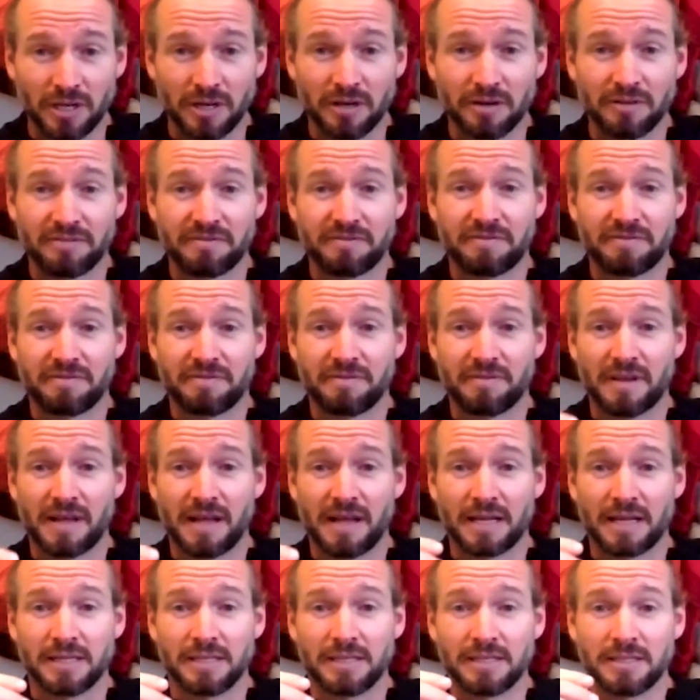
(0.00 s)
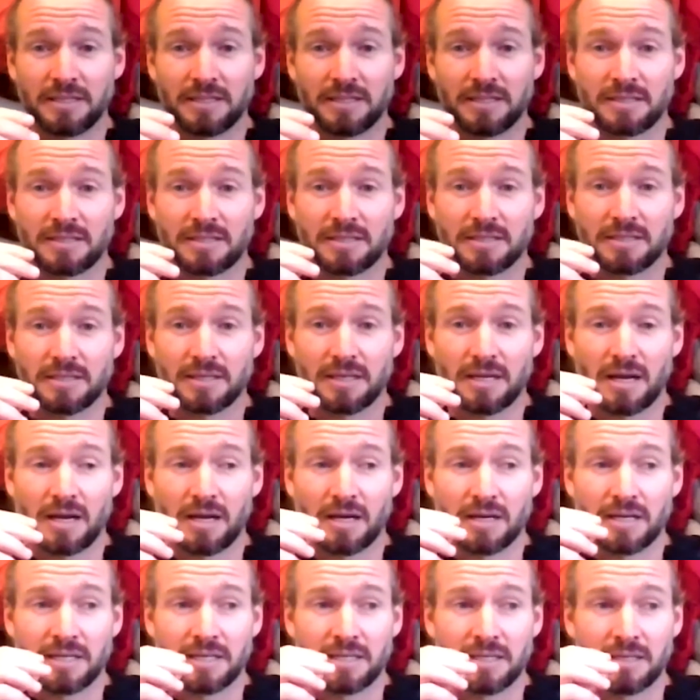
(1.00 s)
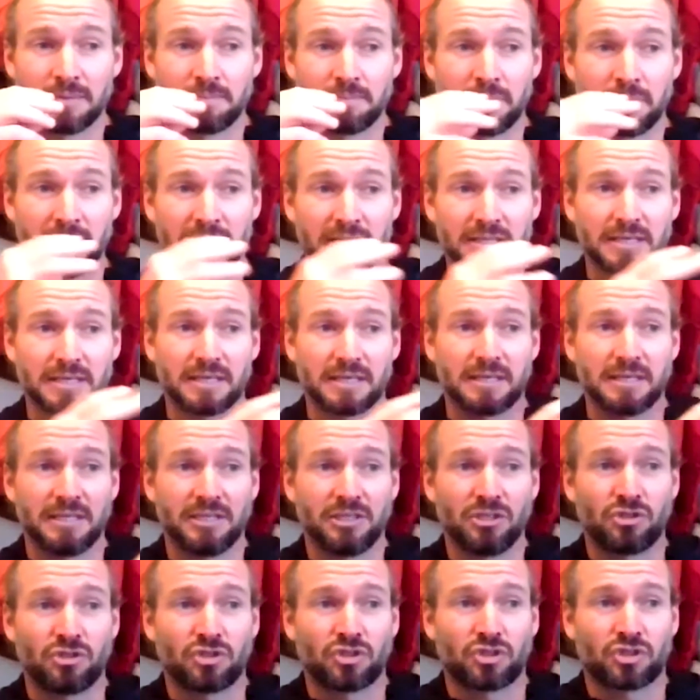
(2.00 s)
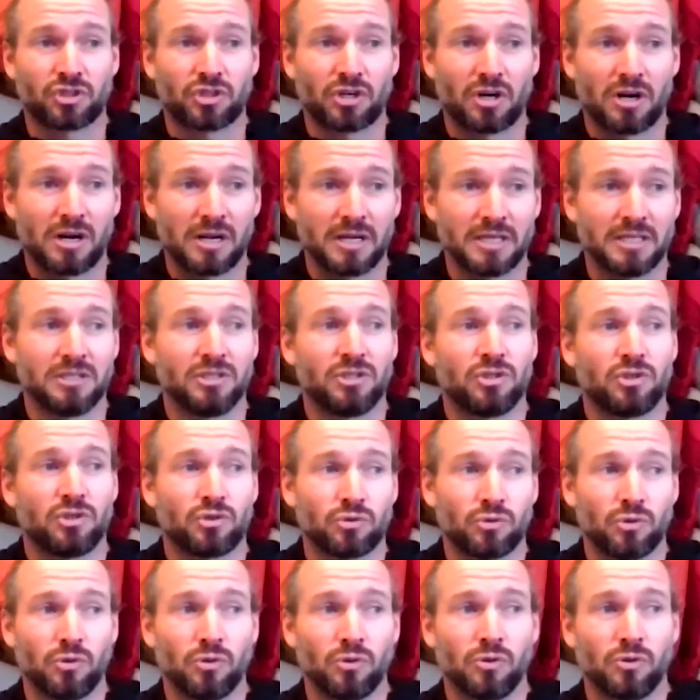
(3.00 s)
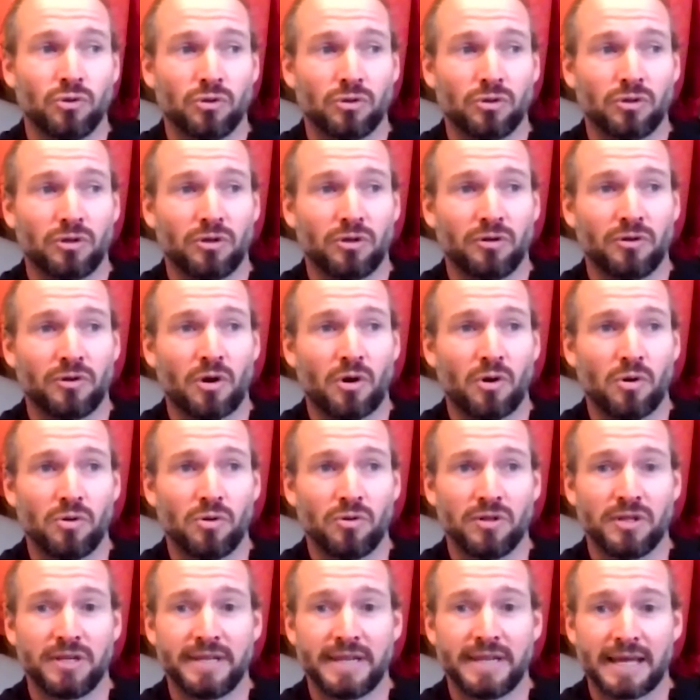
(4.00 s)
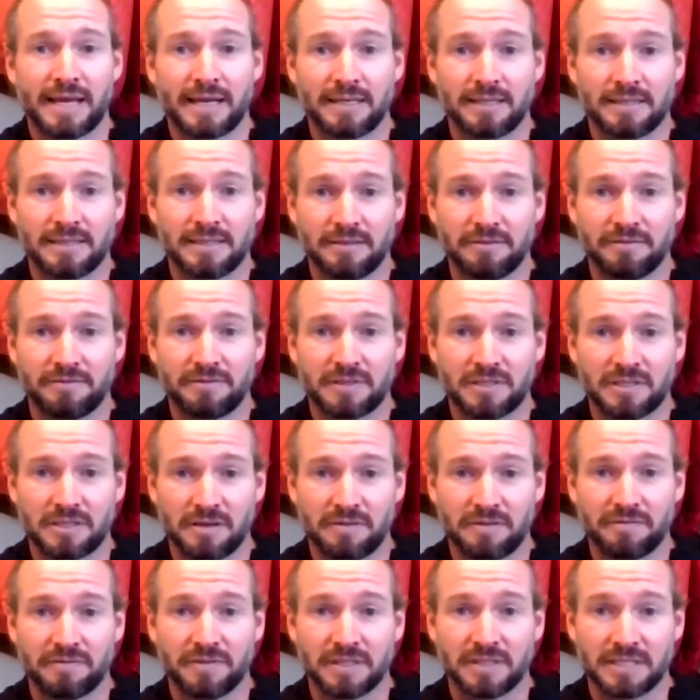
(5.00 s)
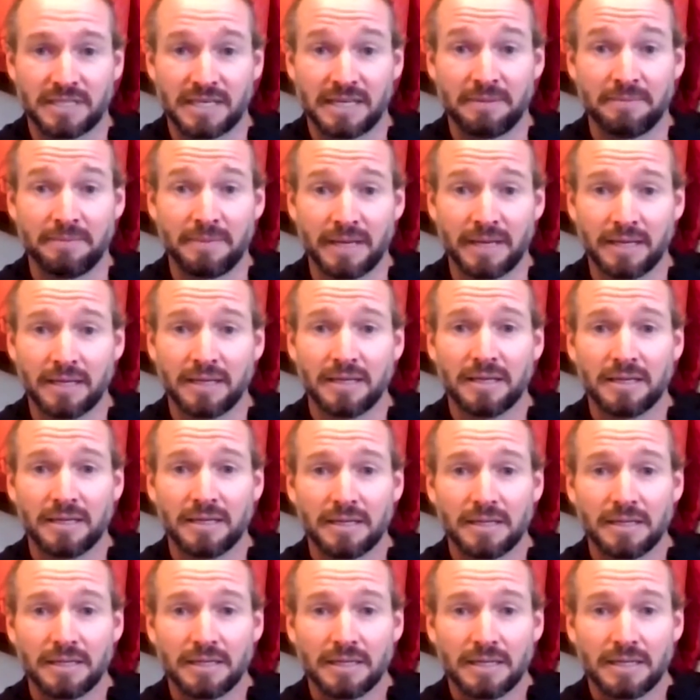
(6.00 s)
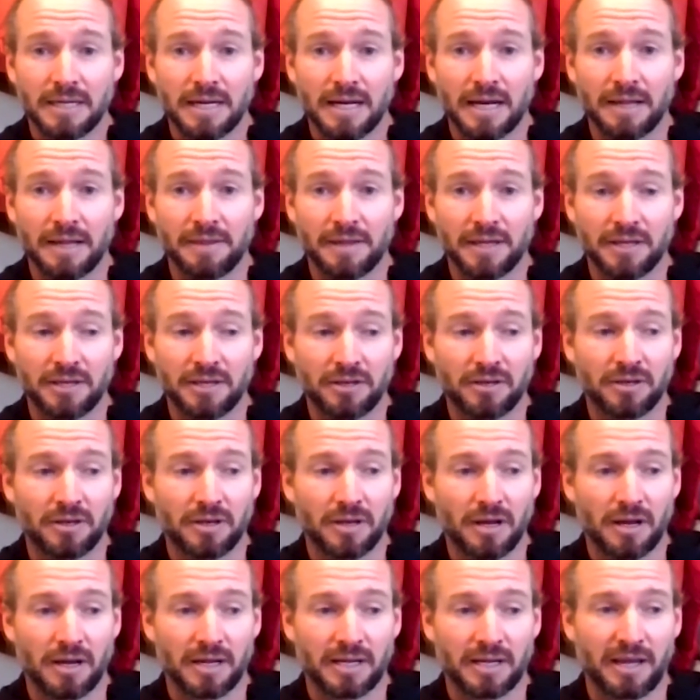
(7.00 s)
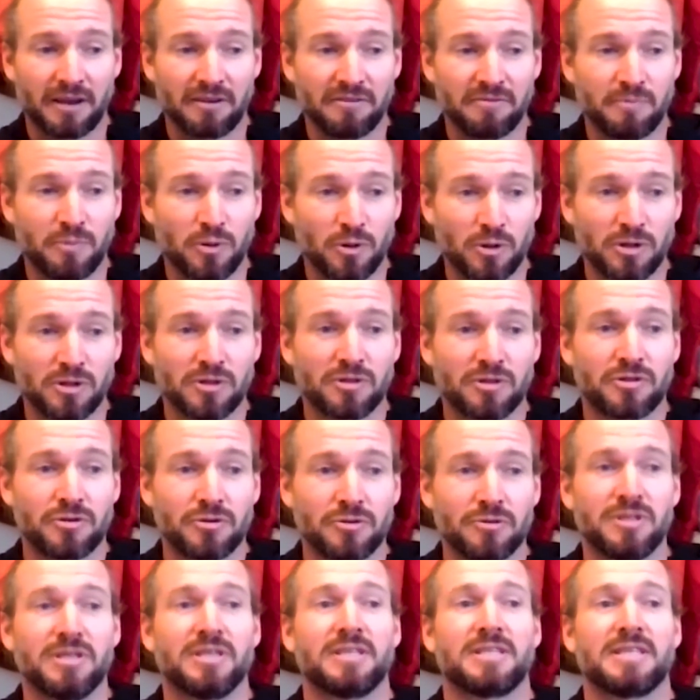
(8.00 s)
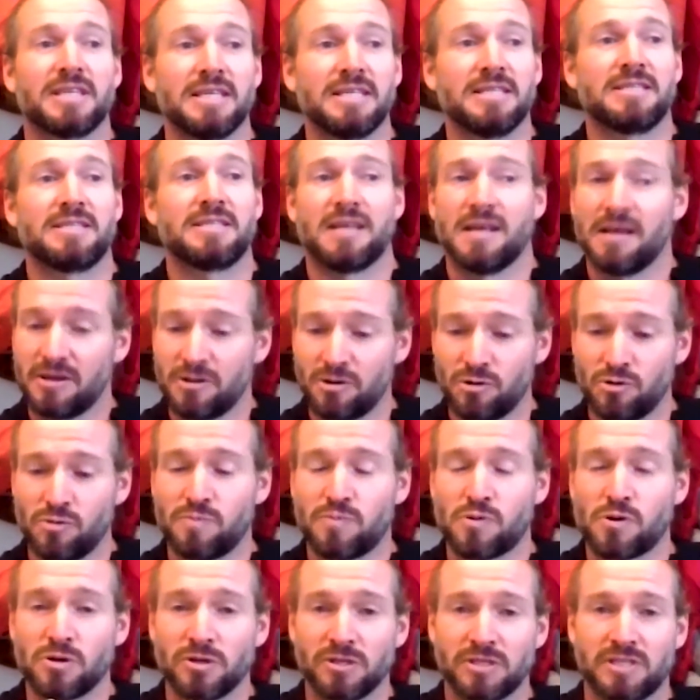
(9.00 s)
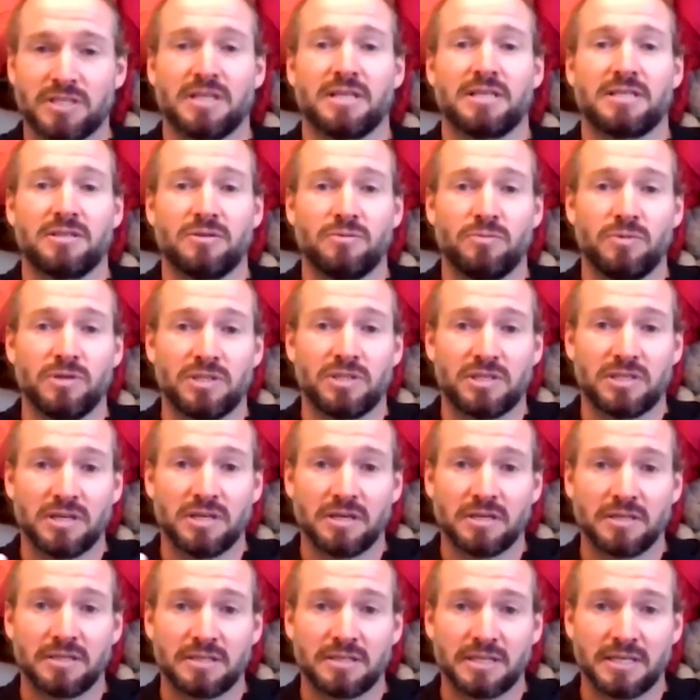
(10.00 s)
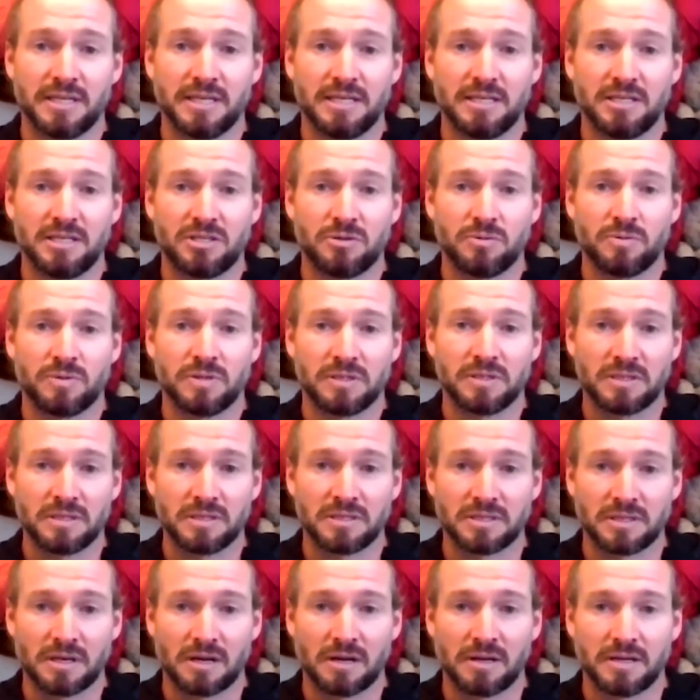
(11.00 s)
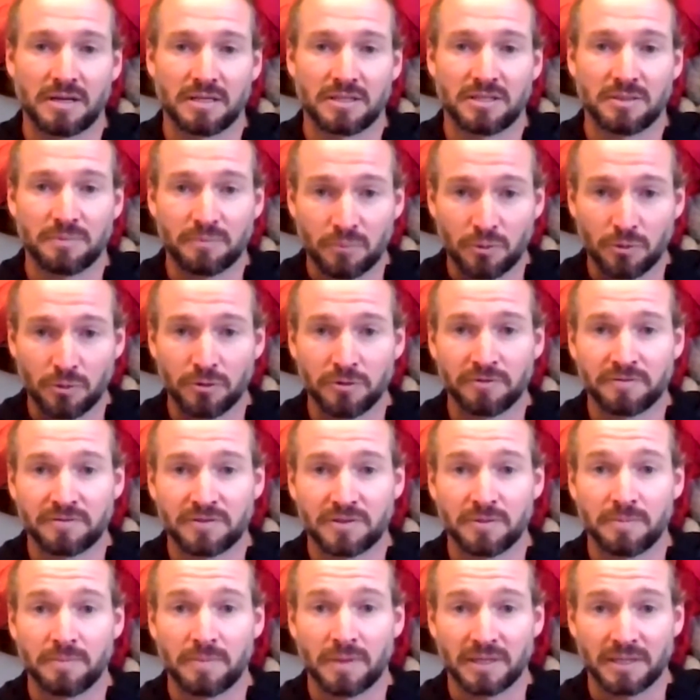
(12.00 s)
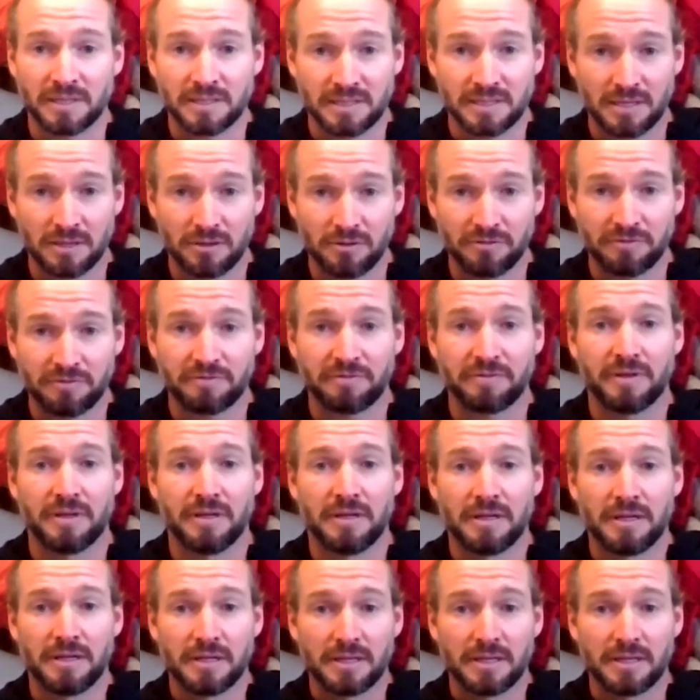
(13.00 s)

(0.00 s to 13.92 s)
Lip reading: enough. And I basically try and draw on all the negative stuff that's in me. And then I kind of put it through this internal processor, which turns it into a desire to prove to myself